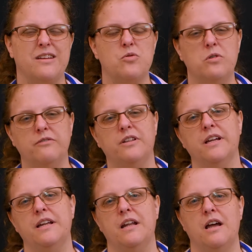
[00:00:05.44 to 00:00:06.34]

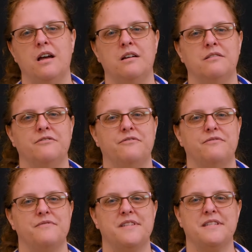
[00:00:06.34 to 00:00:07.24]
equivalent of
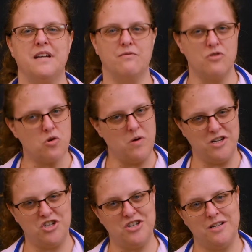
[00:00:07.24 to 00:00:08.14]
several
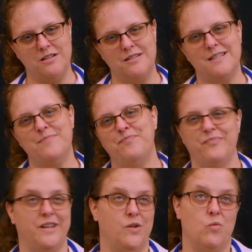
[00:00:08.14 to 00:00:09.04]
questions
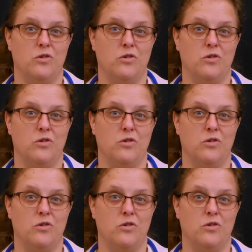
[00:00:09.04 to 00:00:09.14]
in